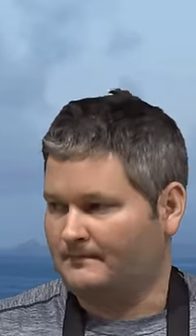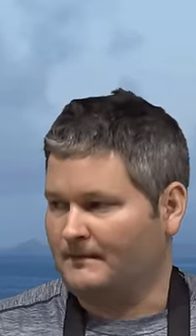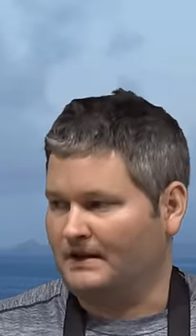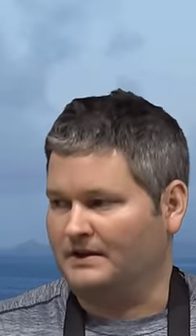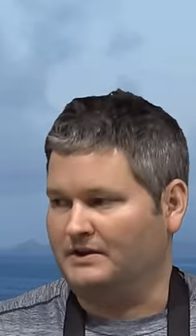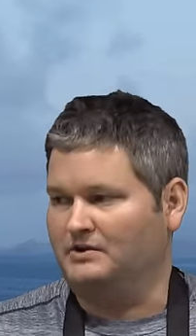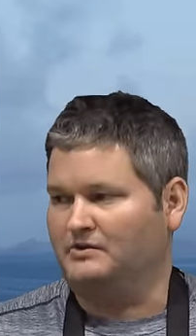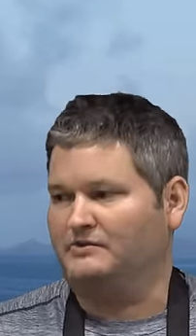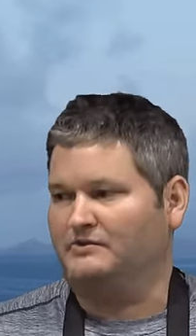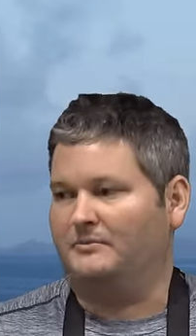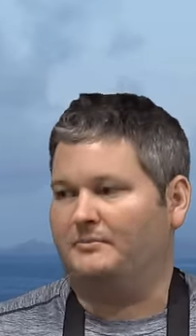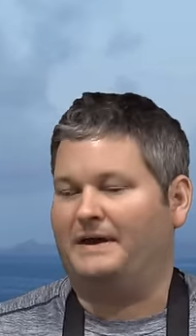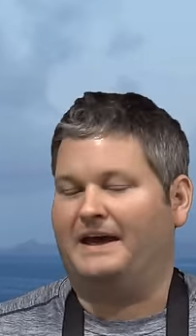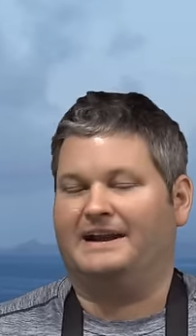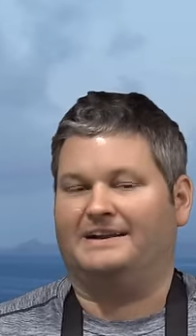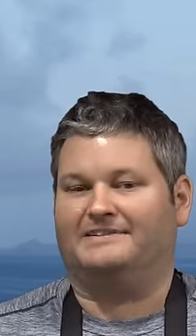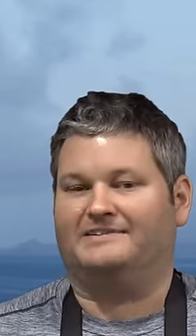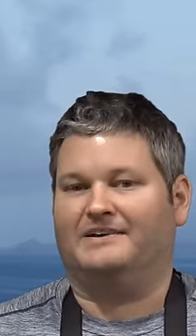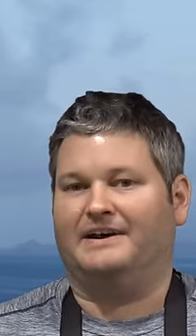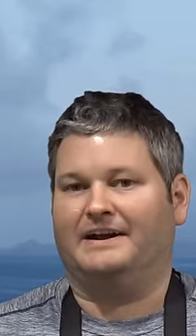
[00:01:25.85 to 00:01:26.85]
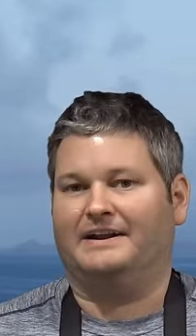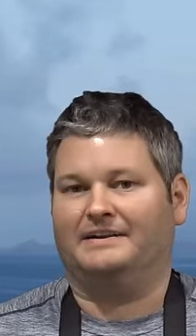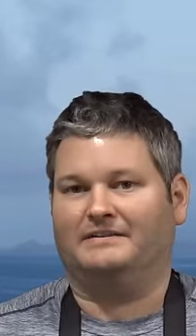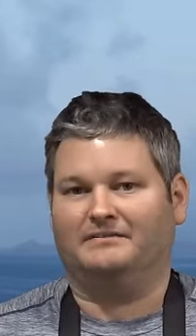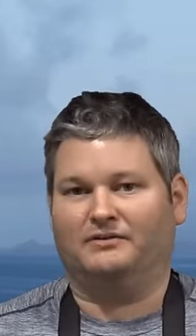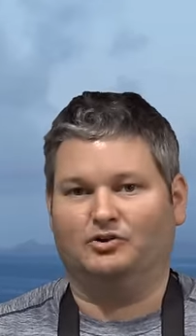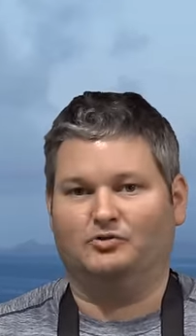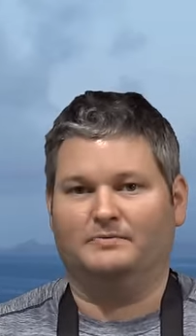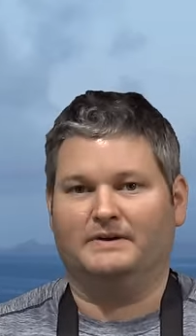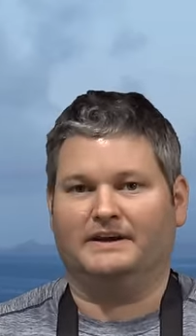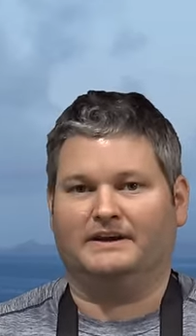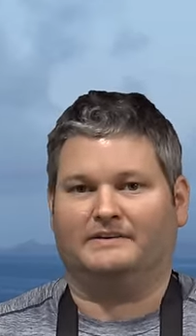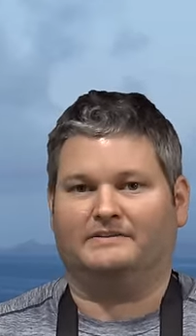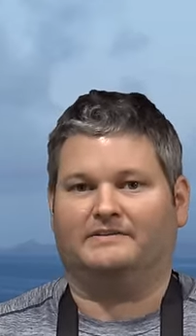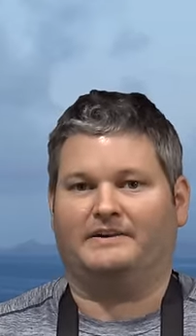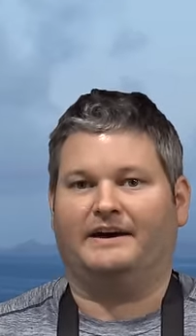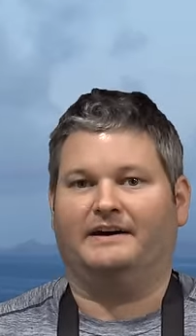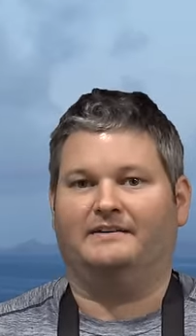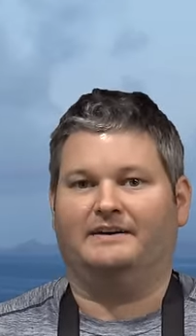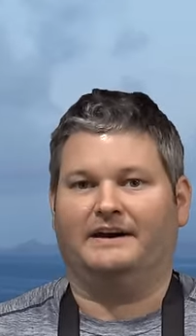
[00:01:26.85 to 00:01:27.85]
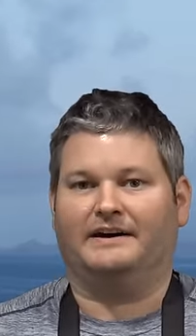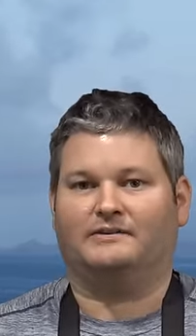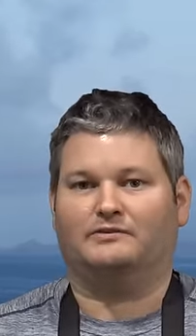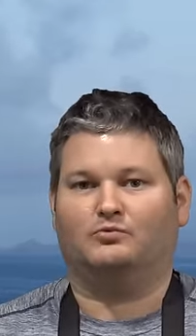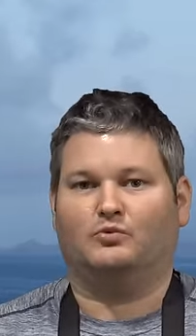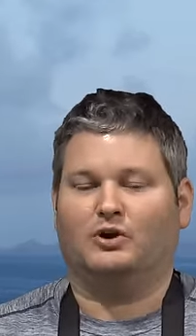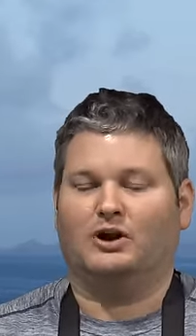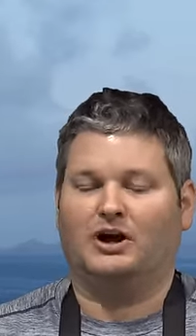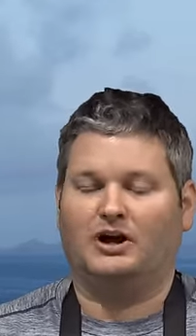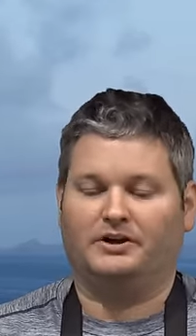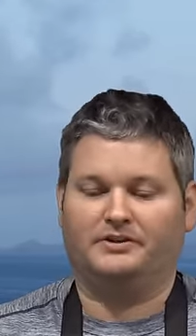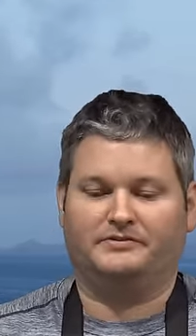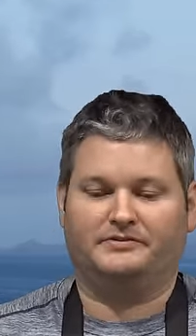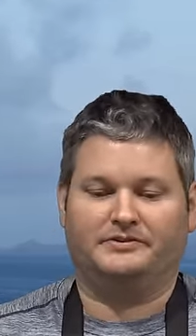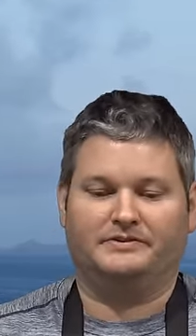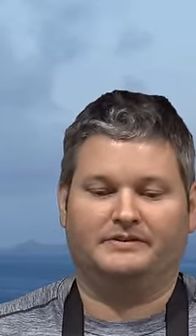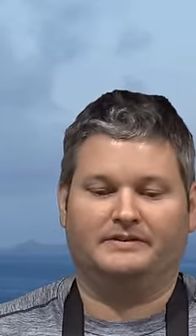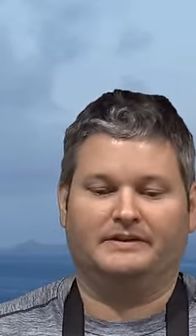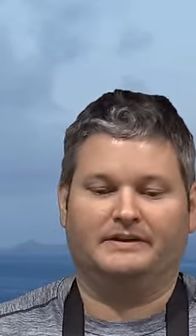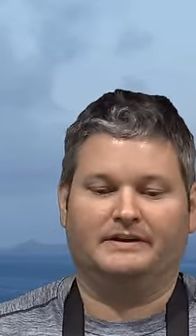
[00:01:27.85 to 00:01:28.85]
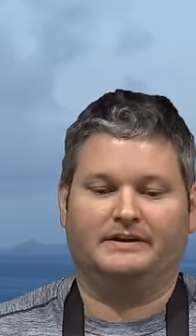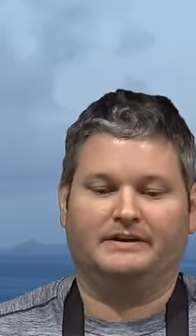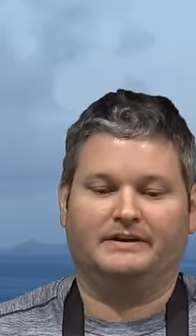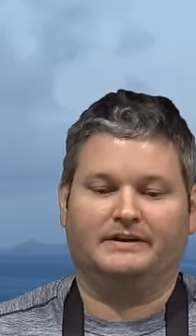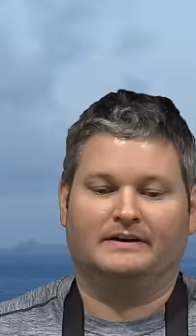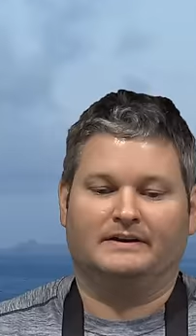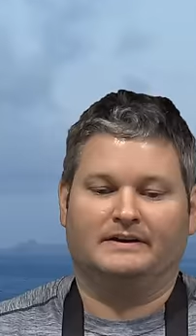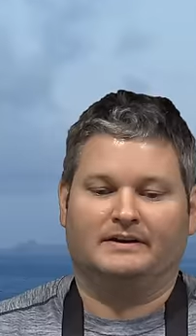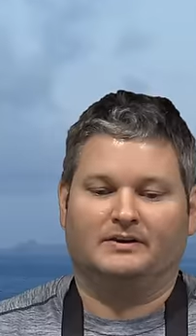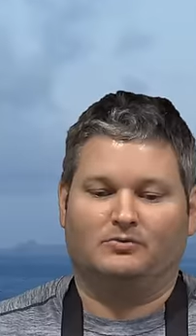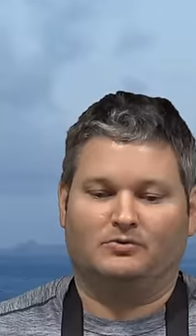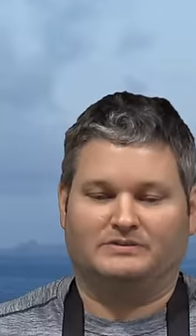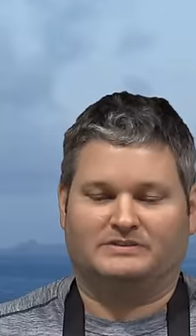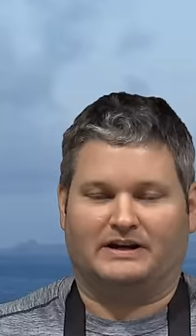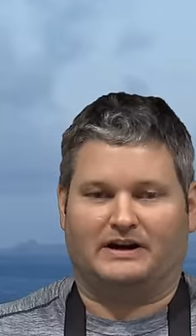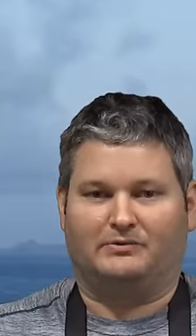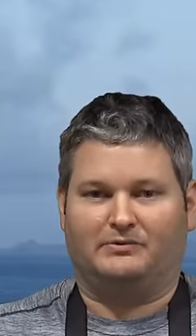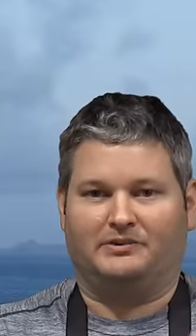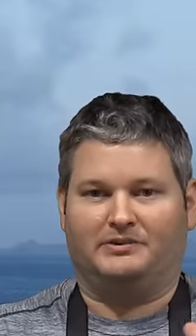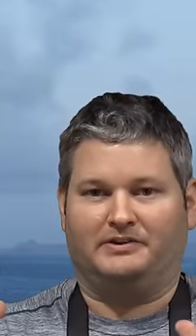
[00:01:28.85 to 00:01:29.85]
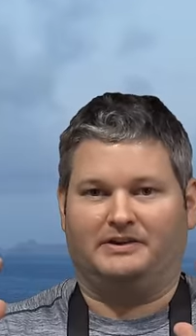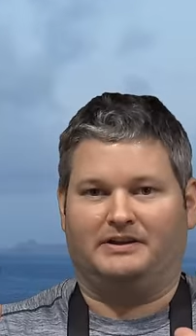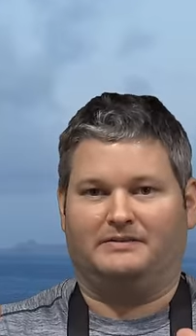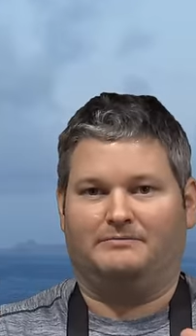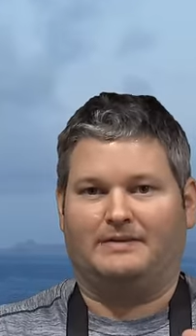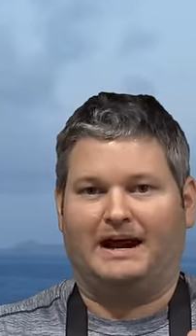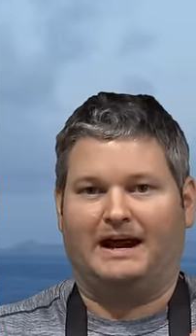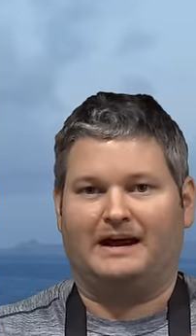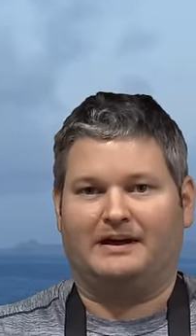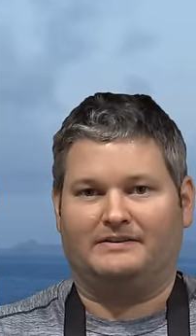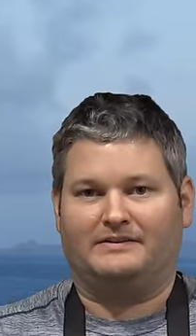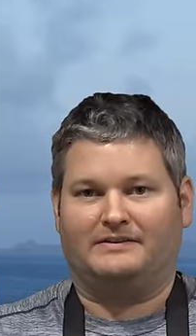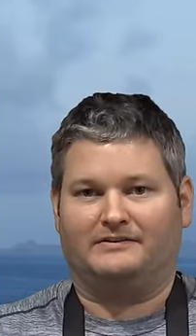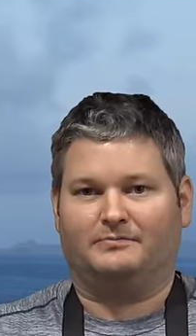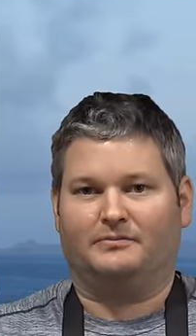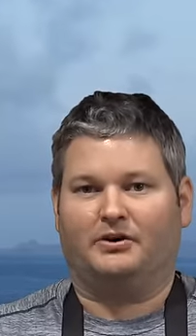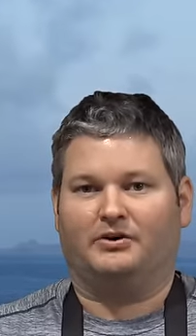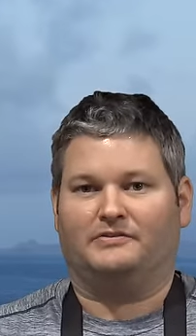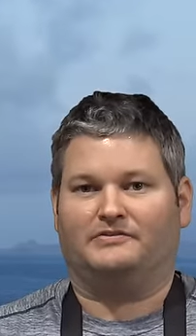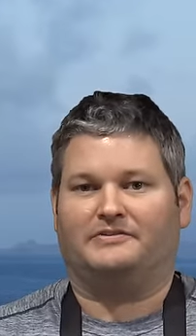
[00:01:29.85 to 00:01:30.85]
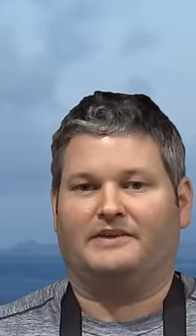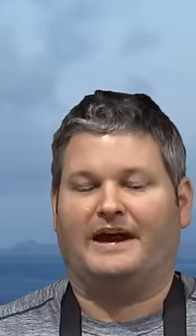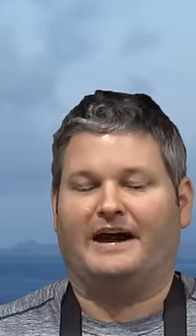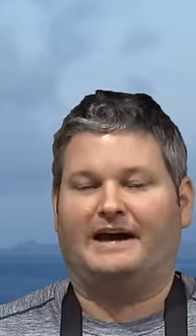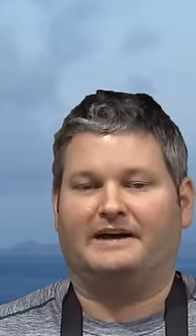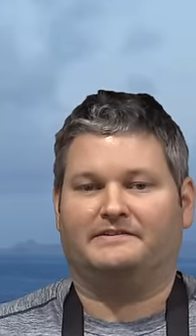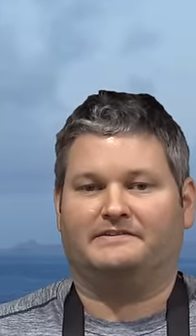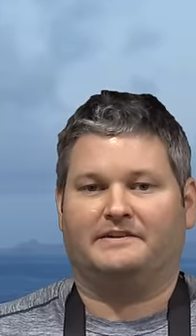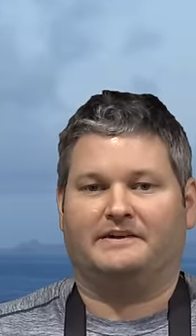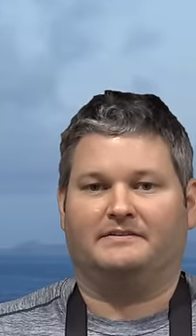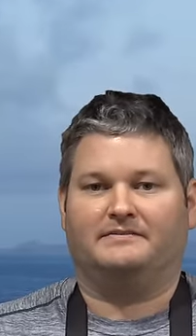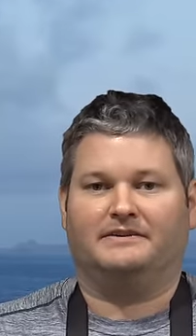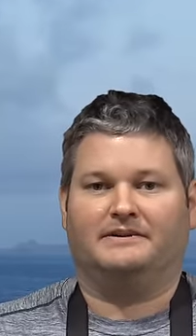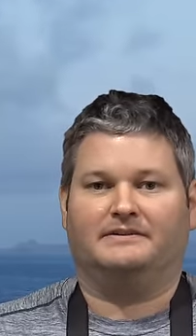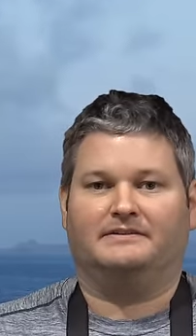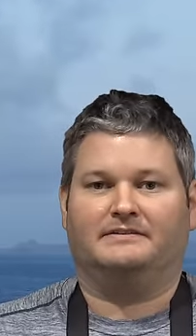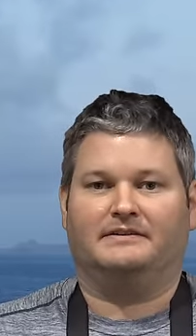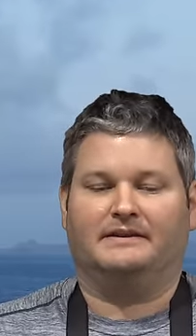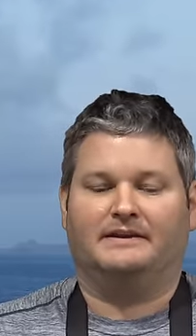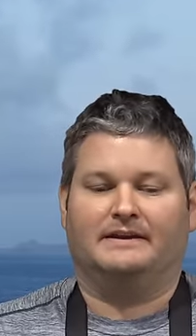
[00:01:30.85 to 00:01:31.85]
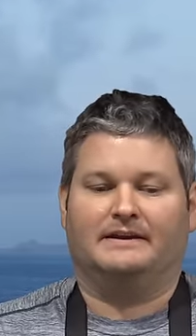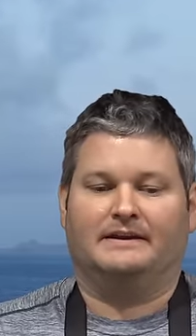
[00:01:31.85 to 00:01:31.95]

Panasonic Lumix LX100, which I really admired the small size of it,